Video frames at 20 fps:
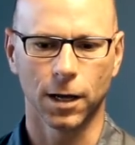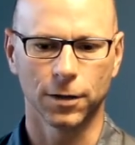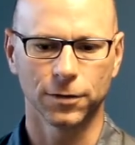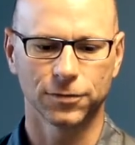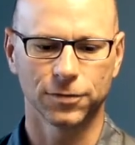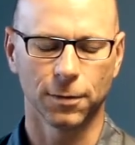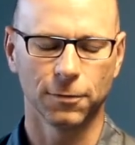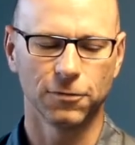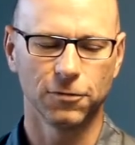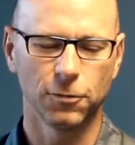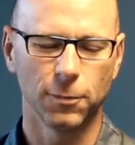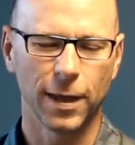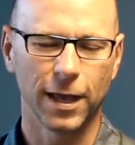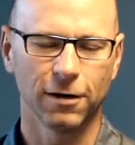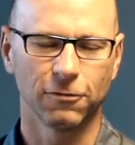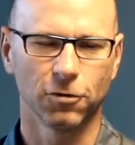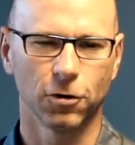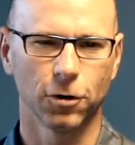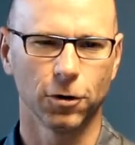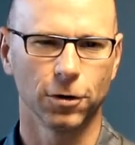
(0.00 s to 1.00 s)
Some of you may
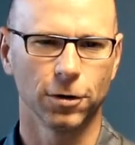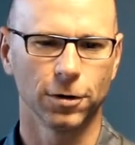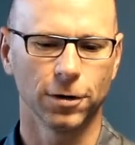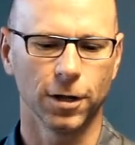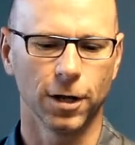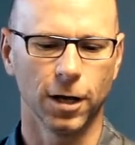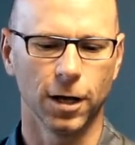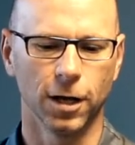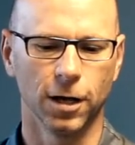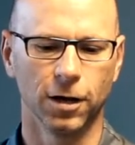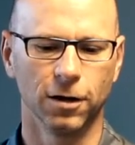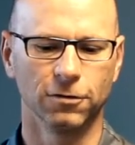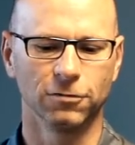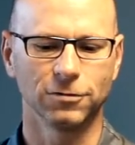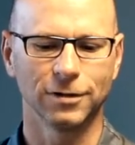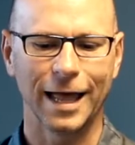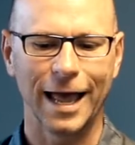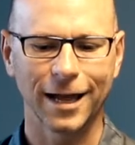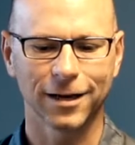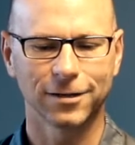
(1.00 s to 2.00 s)
have heard of
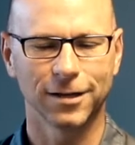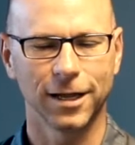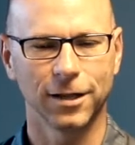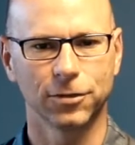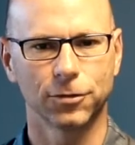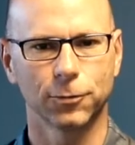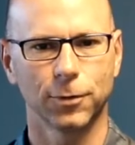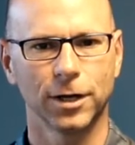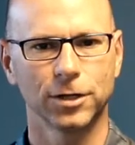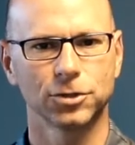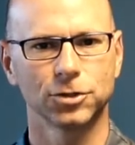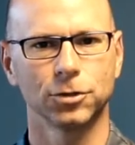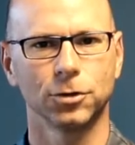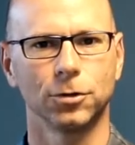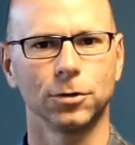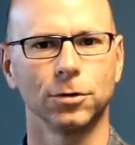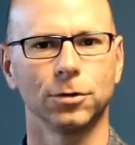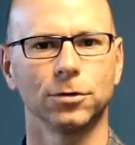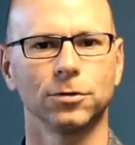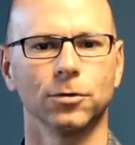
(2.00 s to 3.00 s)
lactate
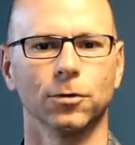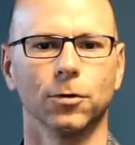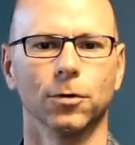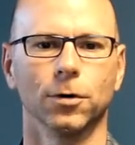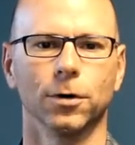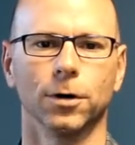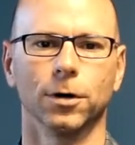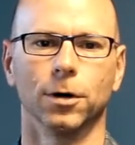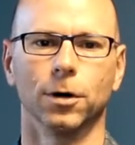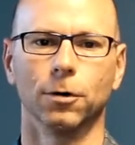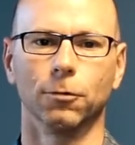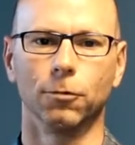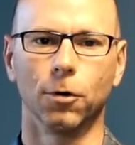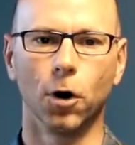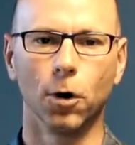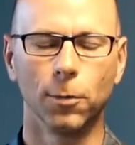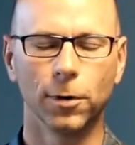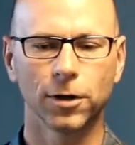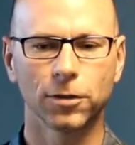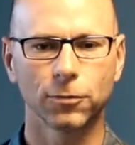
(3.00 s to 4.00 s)
threshold or
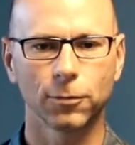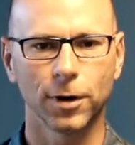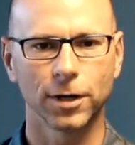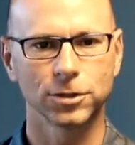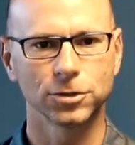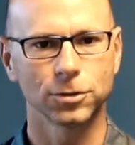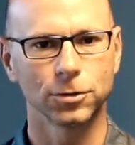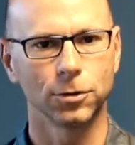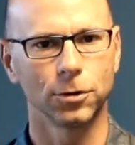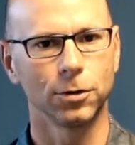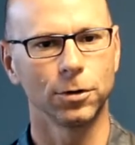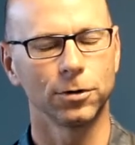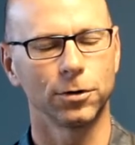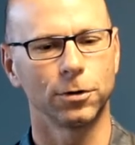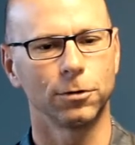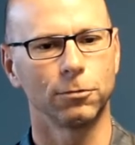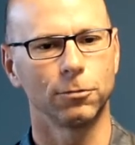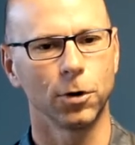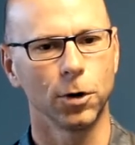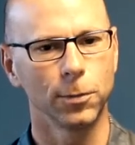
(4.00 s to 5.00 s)
aerobic threshold
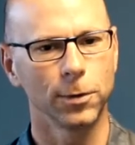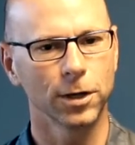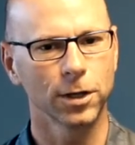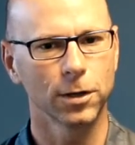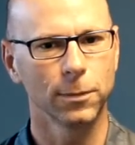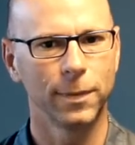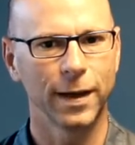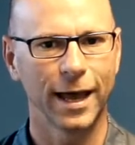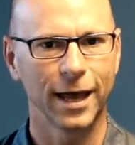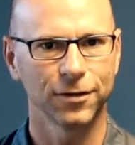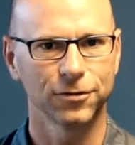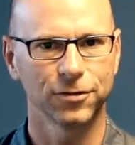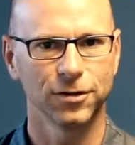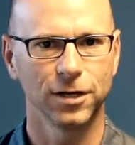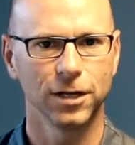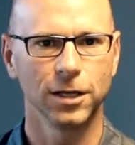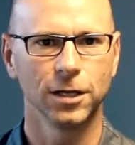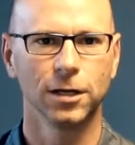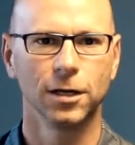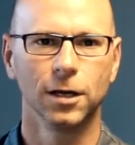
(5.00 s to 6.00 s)
or aerobic
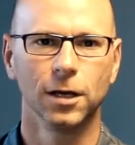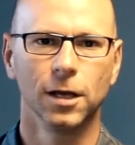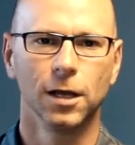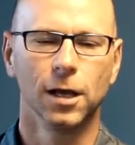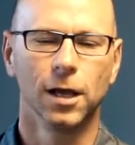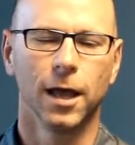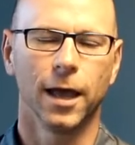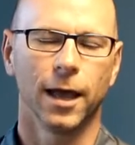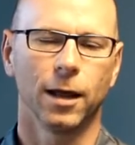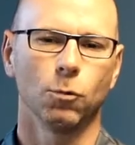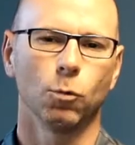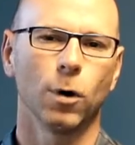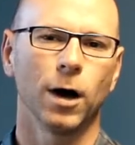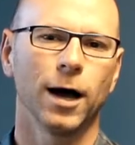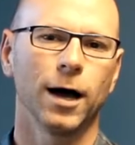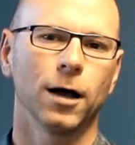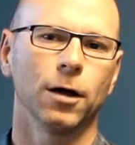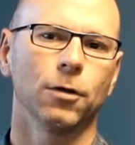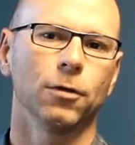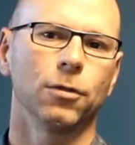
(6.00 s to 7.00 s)
capacity, and
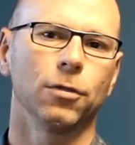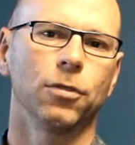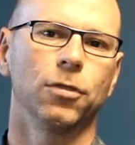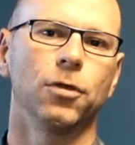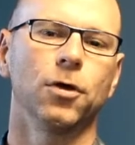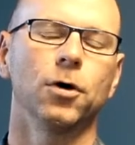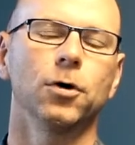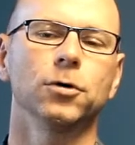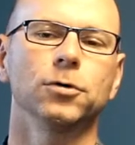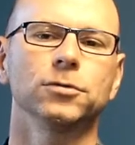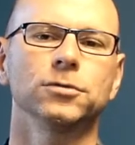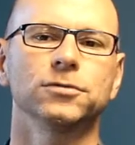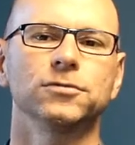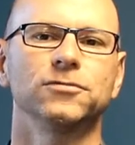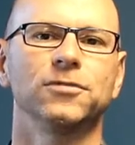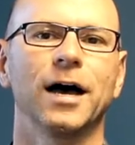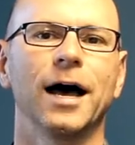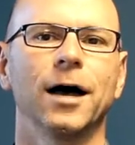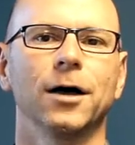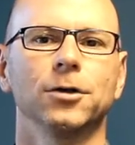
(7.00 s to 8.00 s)
while those
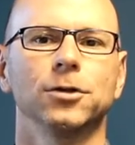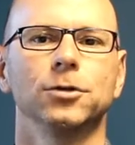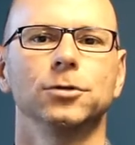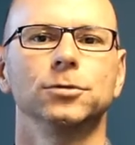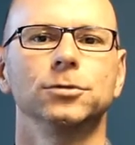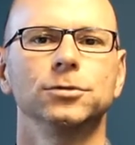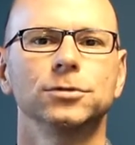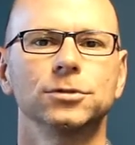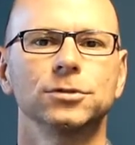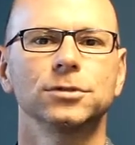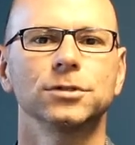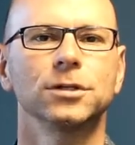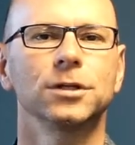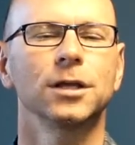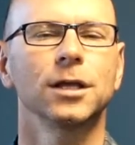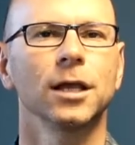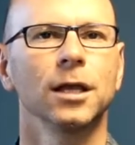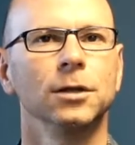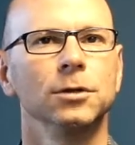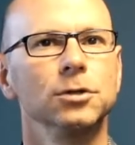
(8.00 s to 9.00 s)
values
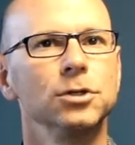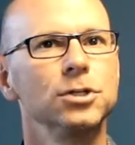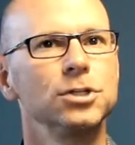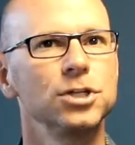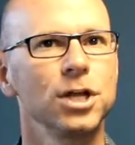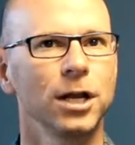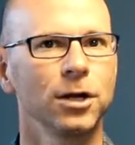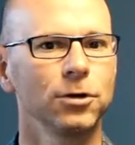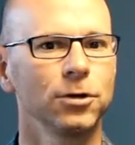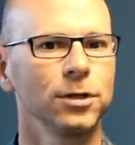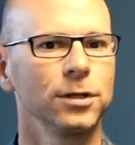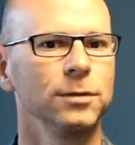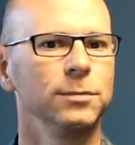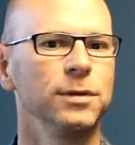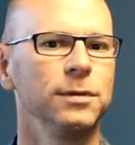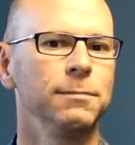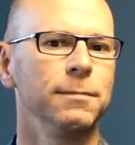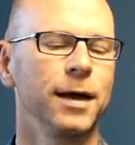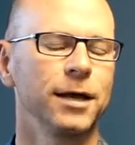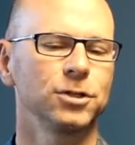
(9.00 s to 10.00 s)
can generally
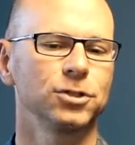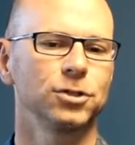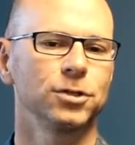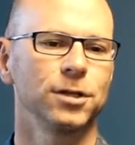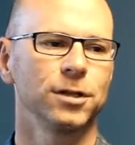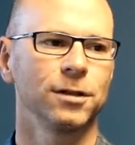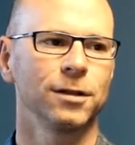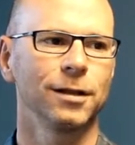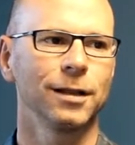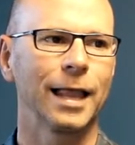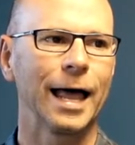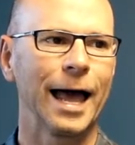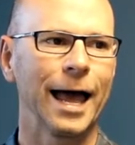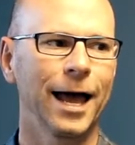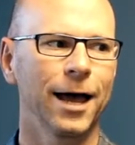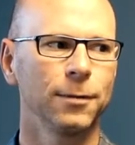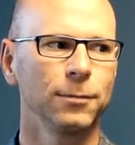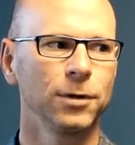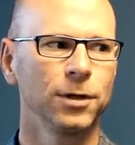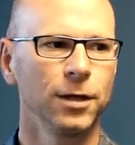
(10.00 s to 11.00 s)
be measured in the
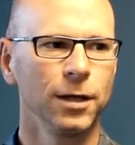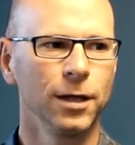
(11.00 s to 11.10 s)
lab,